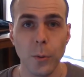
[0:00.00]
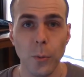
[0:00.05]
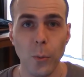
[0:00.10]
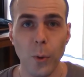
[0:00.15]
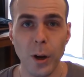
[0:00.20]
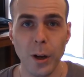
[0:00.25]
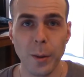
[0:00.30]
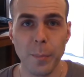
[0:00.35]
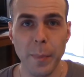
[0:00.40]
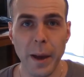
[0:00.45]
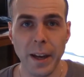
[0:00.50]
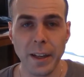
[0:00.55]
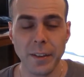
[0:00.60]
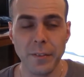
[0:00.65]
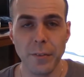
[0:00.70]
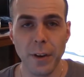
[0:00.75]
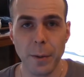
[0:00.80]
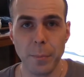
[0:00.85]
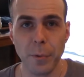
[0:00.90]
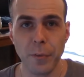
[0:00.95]
Welcome back to
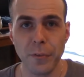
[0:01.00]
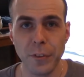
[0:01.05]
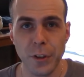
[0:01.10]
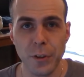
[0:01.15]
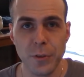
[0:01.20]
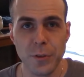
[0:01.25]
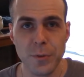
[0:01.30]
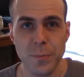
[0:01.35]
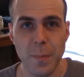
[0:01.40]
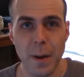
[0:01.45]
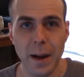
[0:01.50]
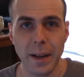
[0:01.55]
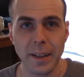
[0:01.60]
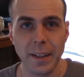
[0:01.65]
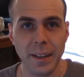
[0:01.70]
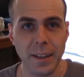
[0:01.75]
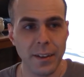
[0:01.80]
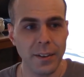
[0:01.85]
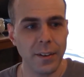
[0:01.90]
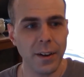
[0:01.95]
Vaped Reviews. Mike
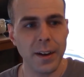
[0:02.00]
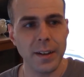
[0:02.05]
here,